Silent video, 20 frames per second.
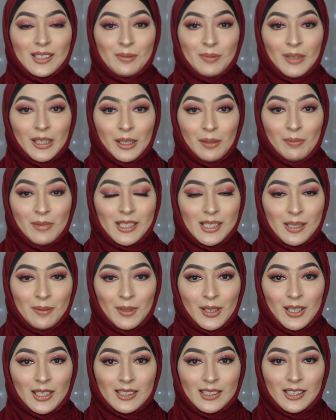My name is
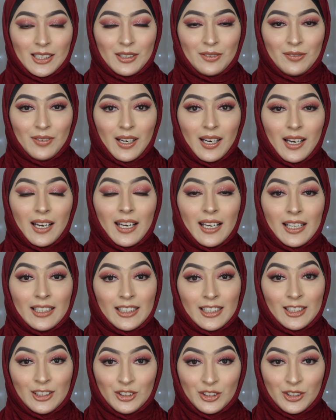Amina Saqifa, and
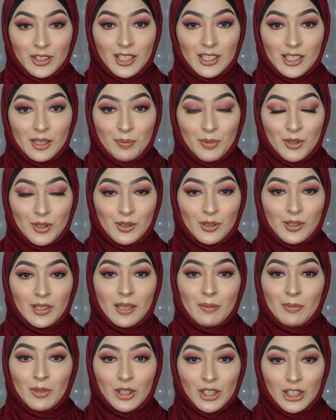in today's episode
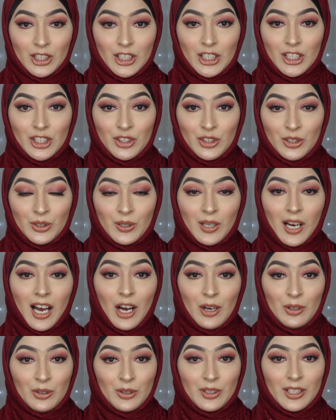I'm gonna teach you
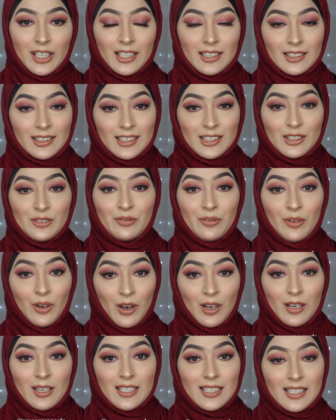how to get this
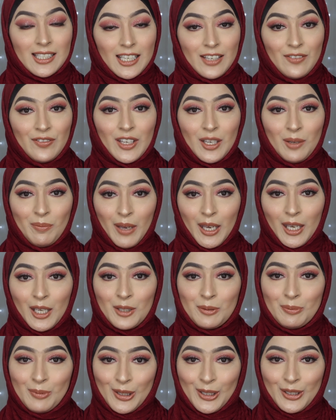flawless evening
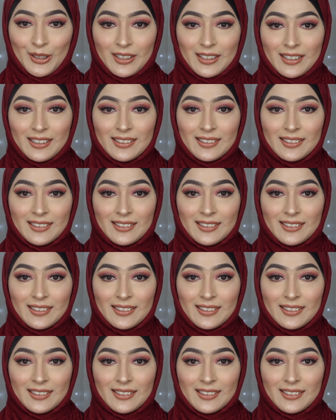makeup look.